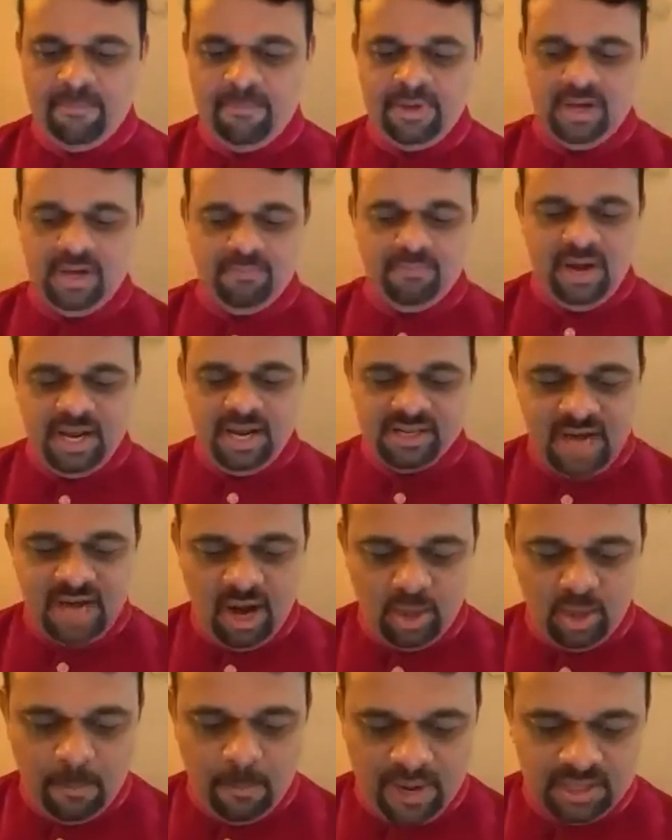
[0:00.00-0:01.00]
when I started
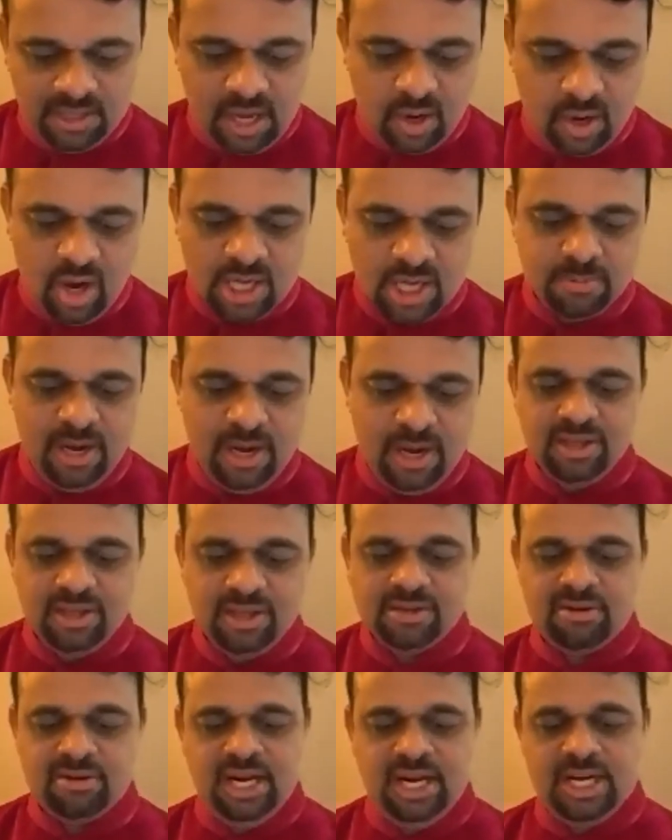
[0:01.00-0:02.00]
to preach the gospel in the
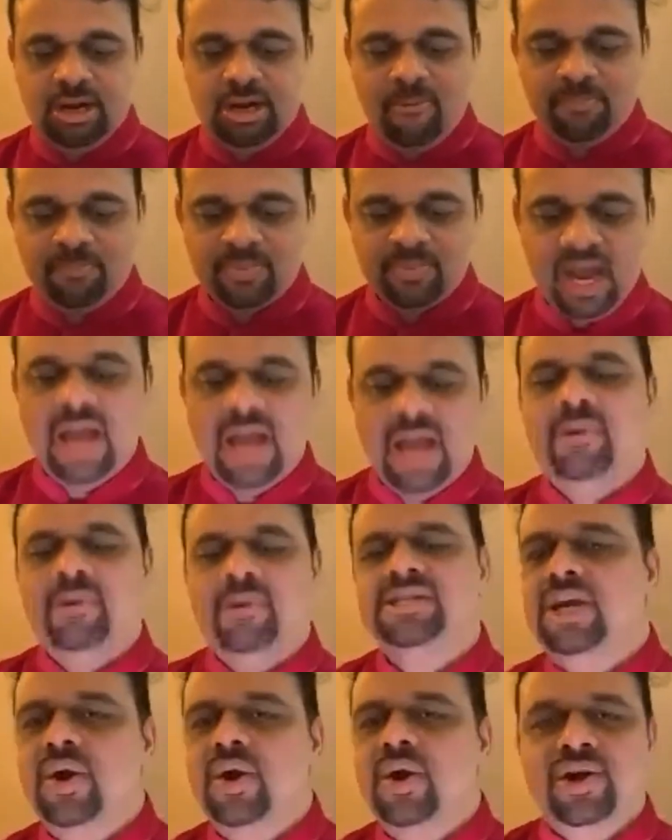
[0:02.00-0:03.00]
street, I was
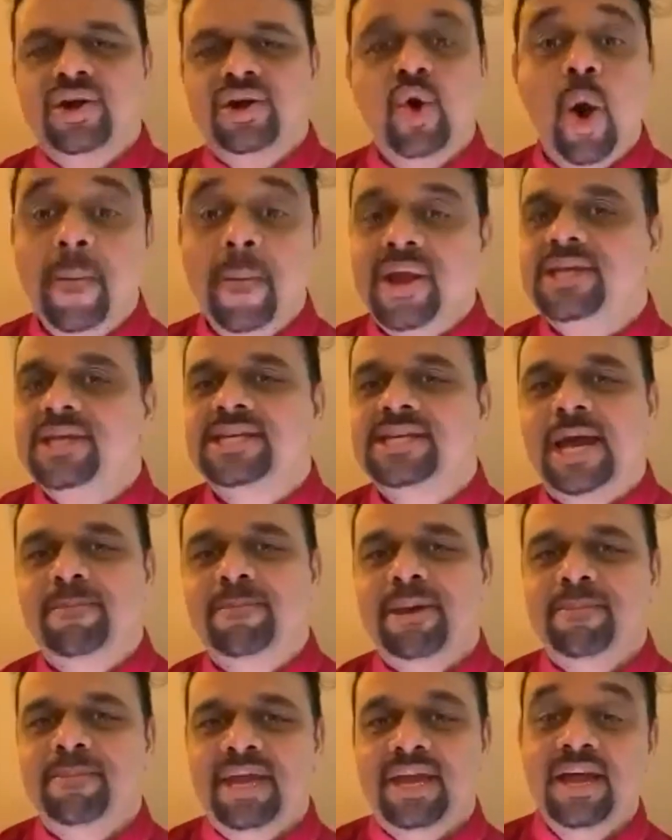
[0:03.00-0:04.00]
alone. Nobody was helping
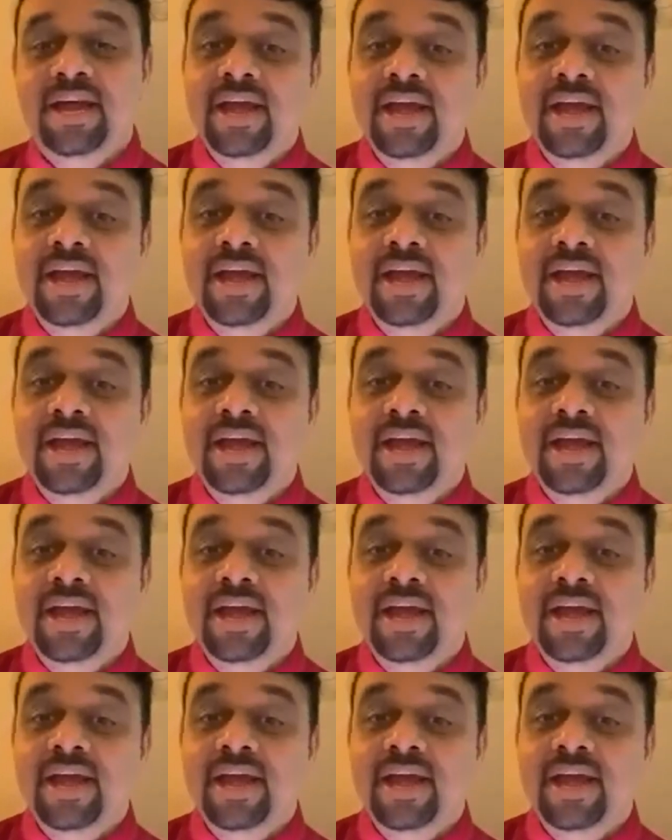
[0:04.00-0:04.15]
me.